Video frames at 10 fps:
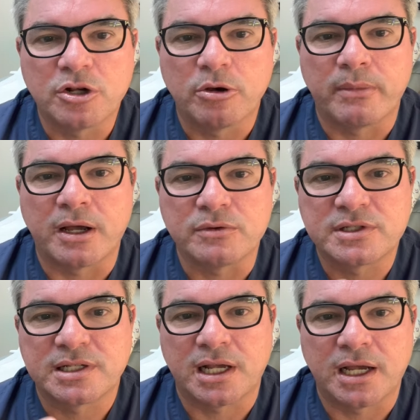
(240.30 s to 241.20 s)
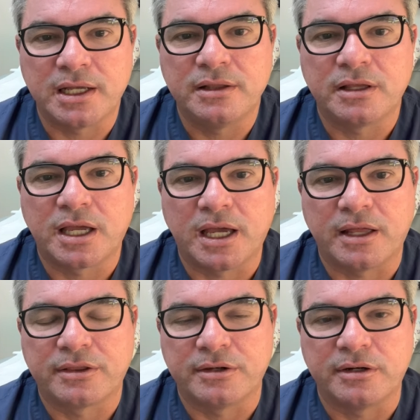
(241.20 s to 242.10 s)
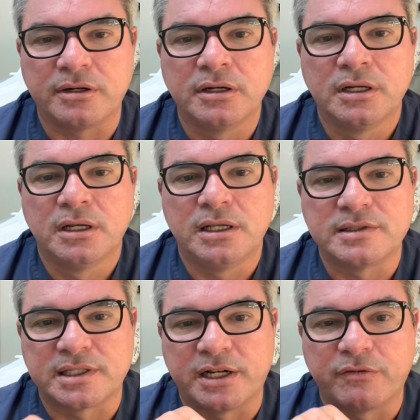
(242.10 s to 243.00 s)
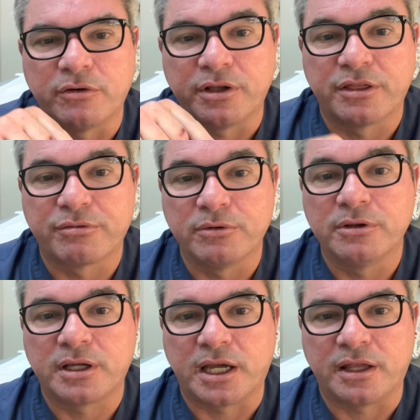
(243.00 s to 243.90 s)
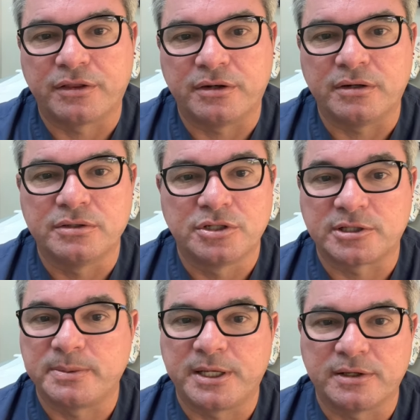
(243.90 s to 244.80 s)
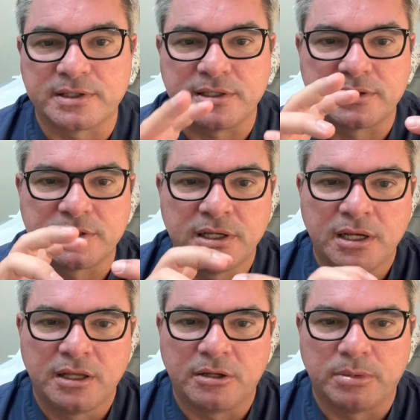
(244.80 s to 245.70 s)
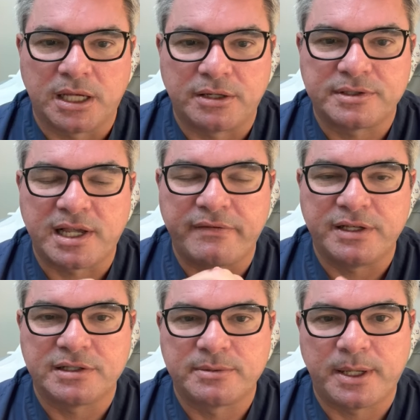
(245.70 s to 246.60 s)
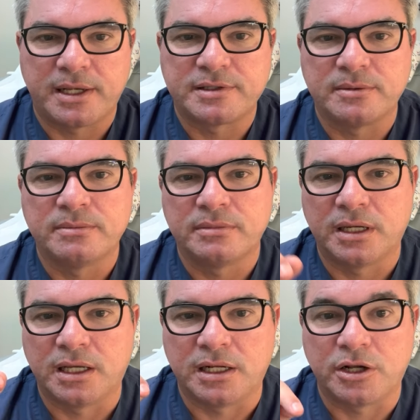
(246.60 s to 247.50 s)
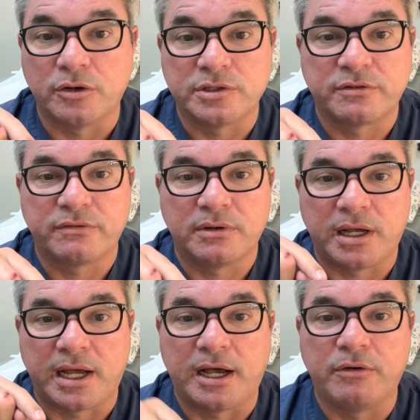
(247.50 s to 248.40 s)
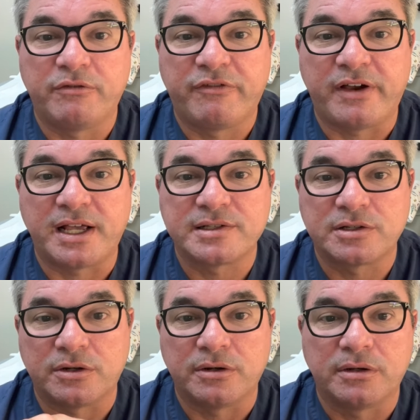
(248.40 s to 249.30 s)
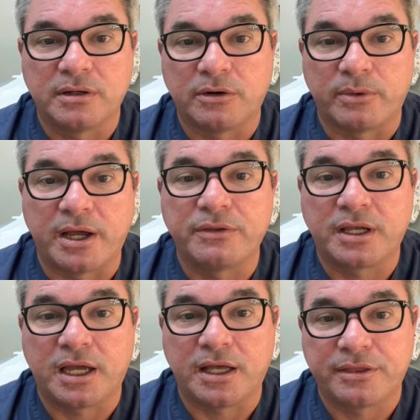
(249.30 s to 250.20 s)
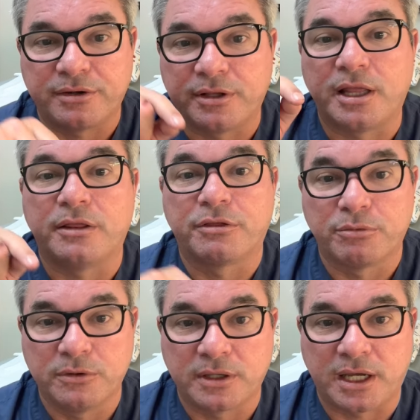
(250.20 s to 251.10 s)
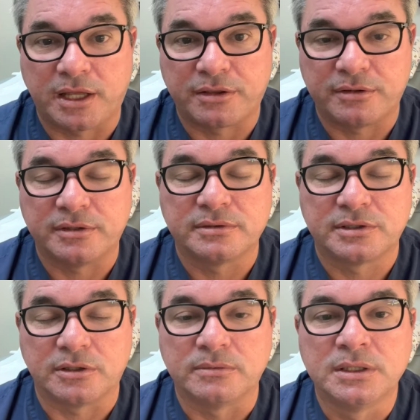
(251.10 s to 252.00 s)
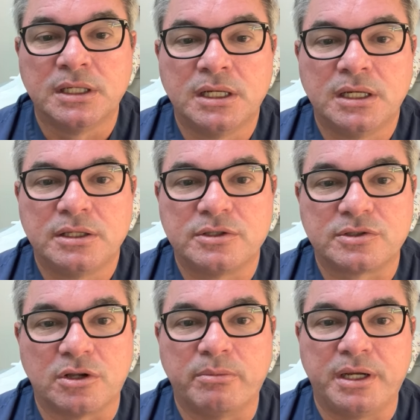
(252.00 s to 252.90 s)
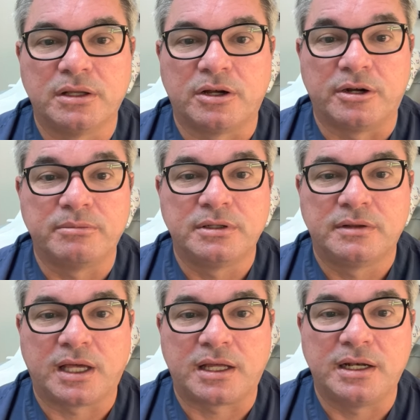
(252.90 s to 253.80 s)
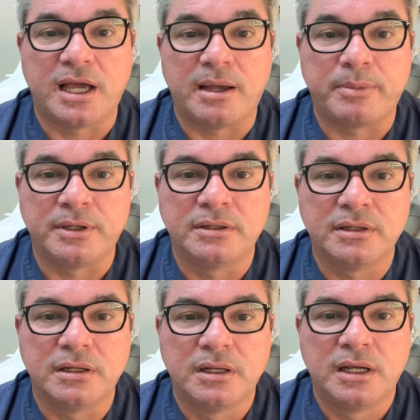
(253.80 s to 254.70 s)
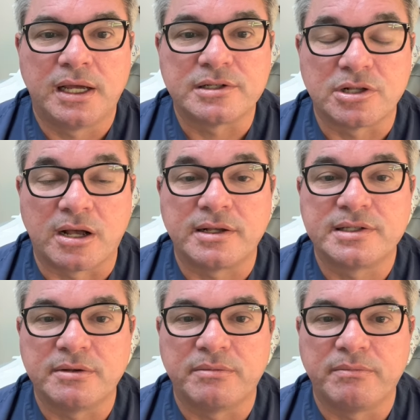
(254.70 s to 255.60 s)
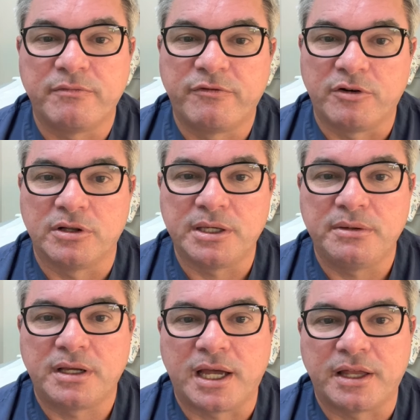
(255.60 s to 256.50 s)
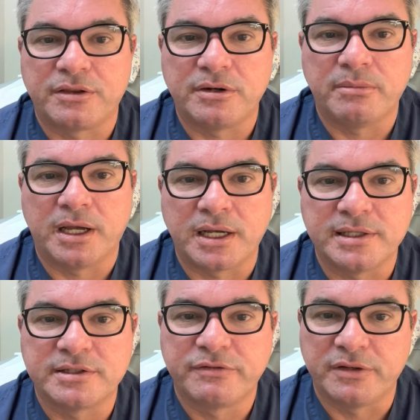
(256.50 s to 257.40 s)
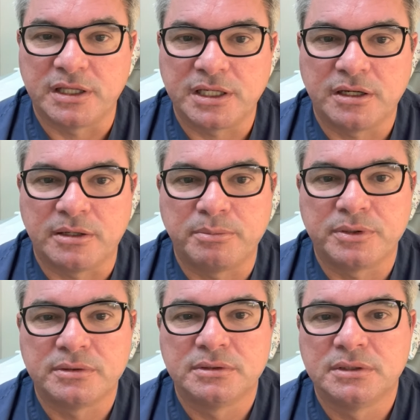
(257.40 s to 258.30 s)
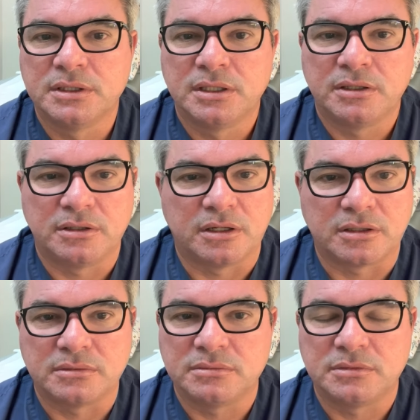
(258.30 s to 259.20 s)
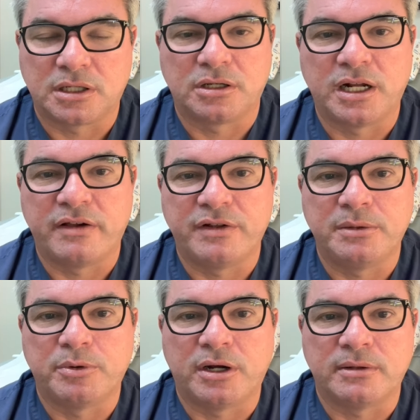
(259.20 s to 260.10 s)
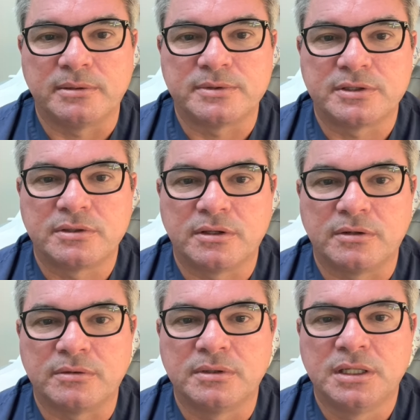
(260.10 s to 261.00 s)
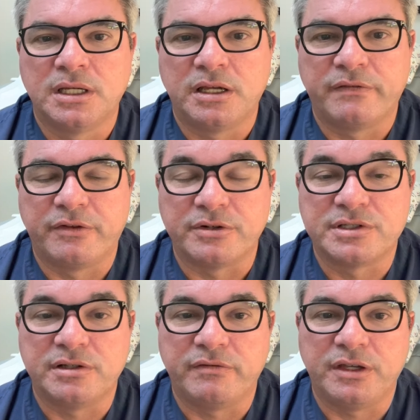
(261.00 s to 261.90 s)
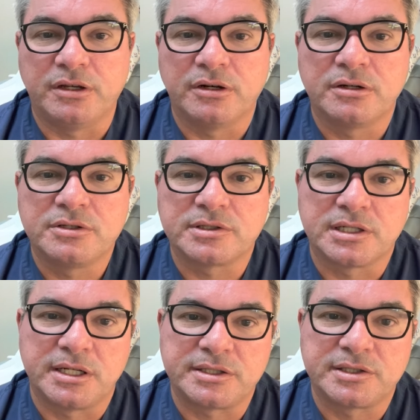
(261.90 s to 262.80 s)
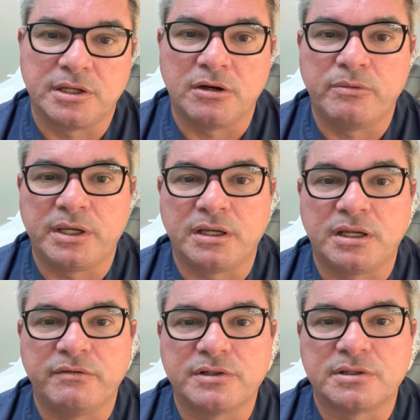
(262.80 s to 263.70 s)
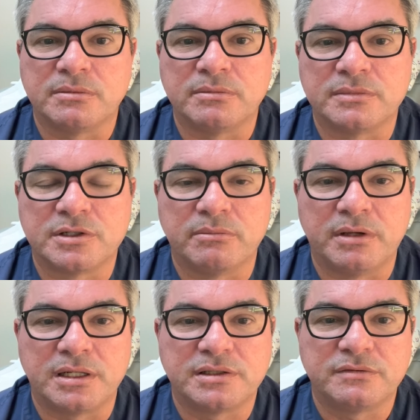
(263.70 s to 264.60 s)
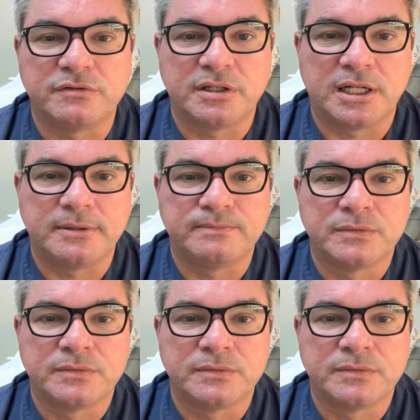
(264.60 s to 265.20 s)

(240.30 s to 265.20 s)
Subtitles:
come outside the catheter instead of going through the catheter, just because the bladder's having a spasm and it goes out faster around the catheter than through the catheter. So just don't be alarmed. That can happen. As long as the Foley catheter bag is filling up, you're not going to have any problems. So if they're severe, just let us know. We can give you some medicine for that.